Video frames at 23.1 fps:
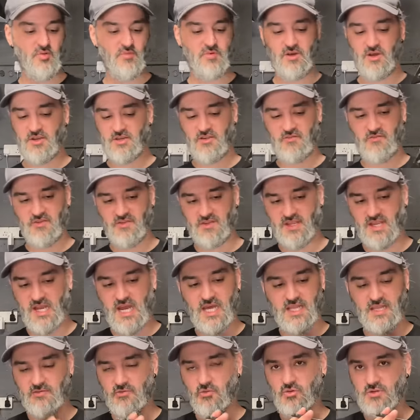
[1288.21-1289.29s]
But I don't think they
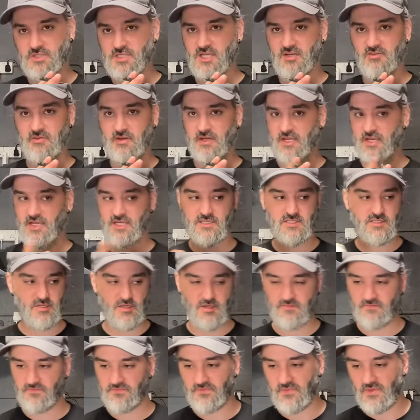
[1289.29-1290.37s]
are. They're auxiliary leads.
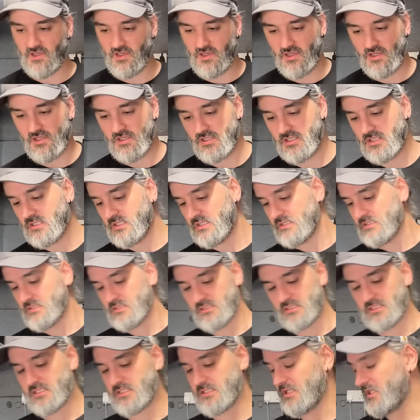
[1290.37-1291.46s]
So
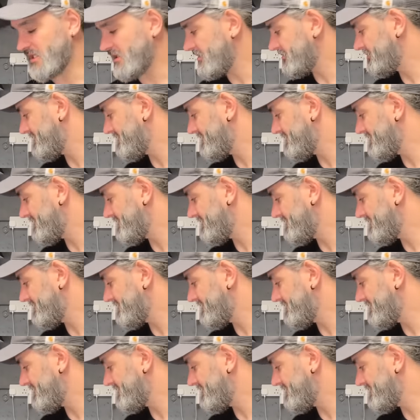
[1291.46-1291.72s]
you know,